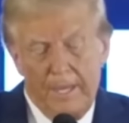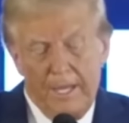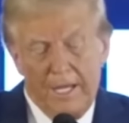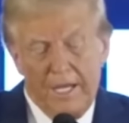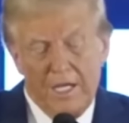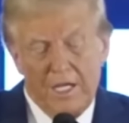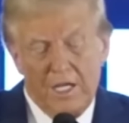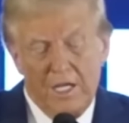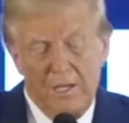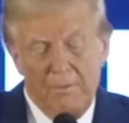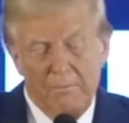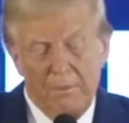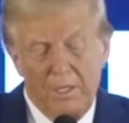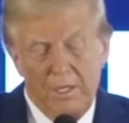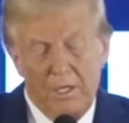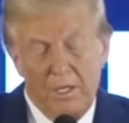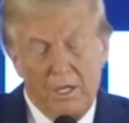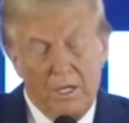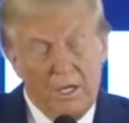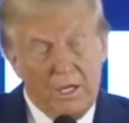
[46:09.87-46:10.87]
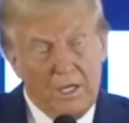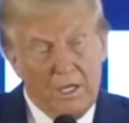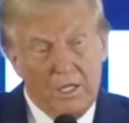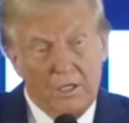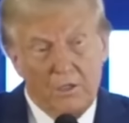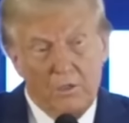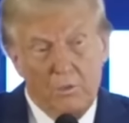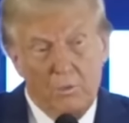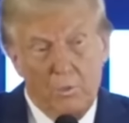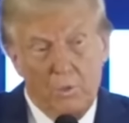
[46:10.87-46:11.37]
And I came in and I
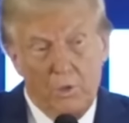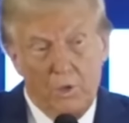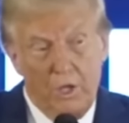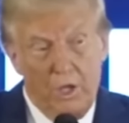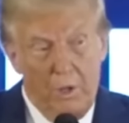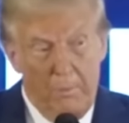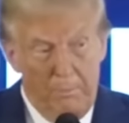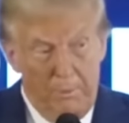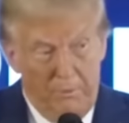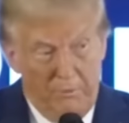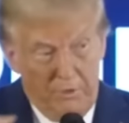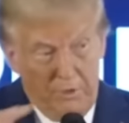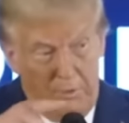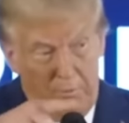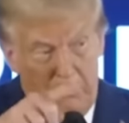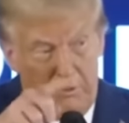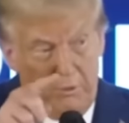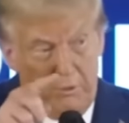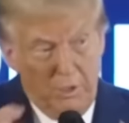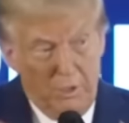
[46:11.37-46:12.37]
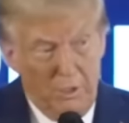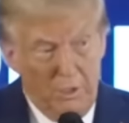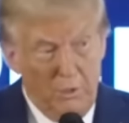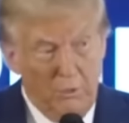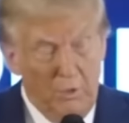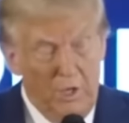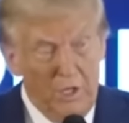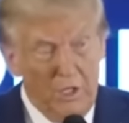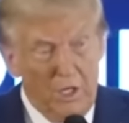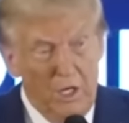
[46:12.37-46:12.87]
got, with the help of some of the
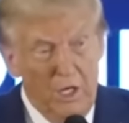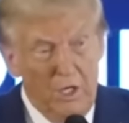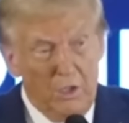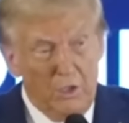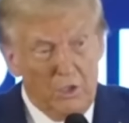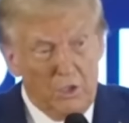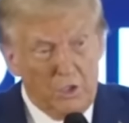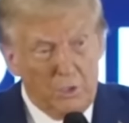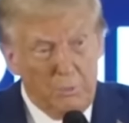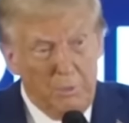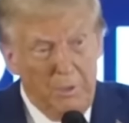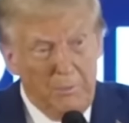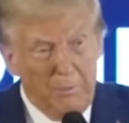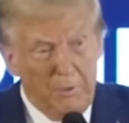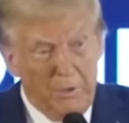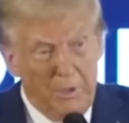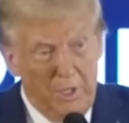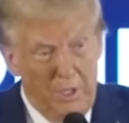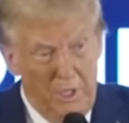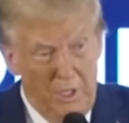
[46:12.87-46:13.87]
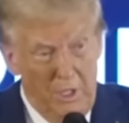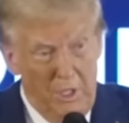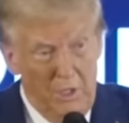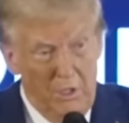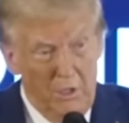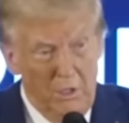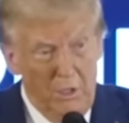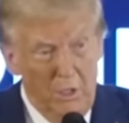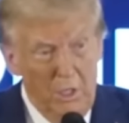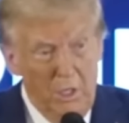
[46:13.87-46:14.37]
great Congress people that are
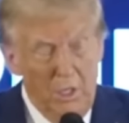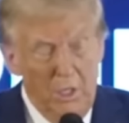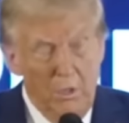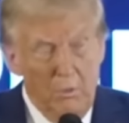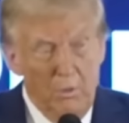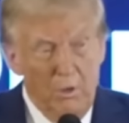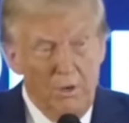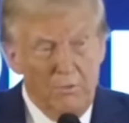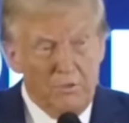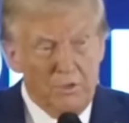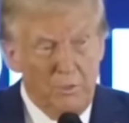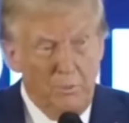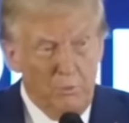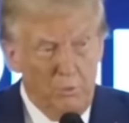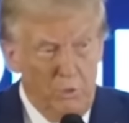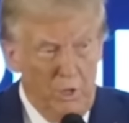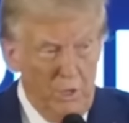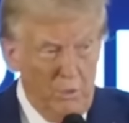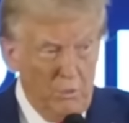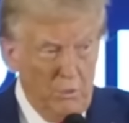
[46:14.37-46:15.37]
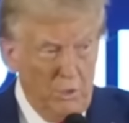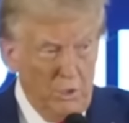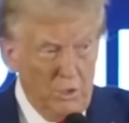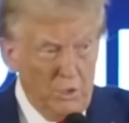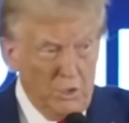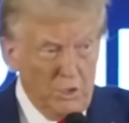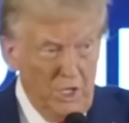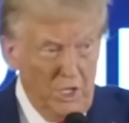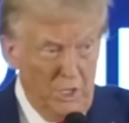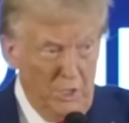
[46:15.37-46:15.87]
here, we have some great
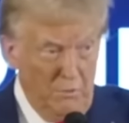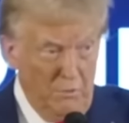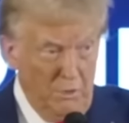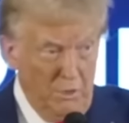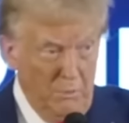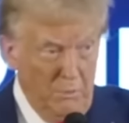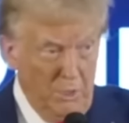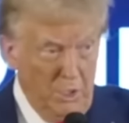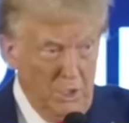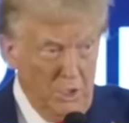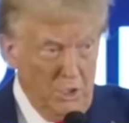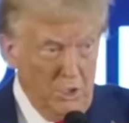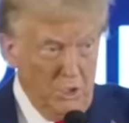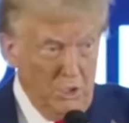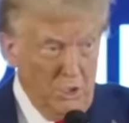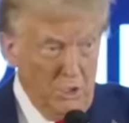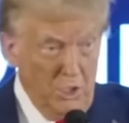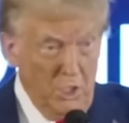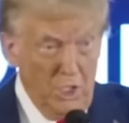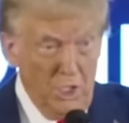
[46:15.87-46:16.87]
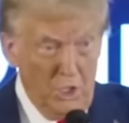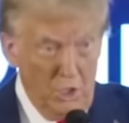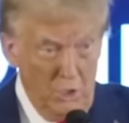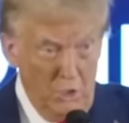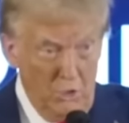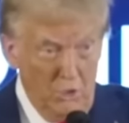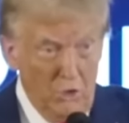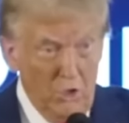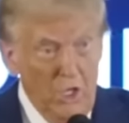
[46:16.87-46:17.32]
ones. Thank you very much. Thank you.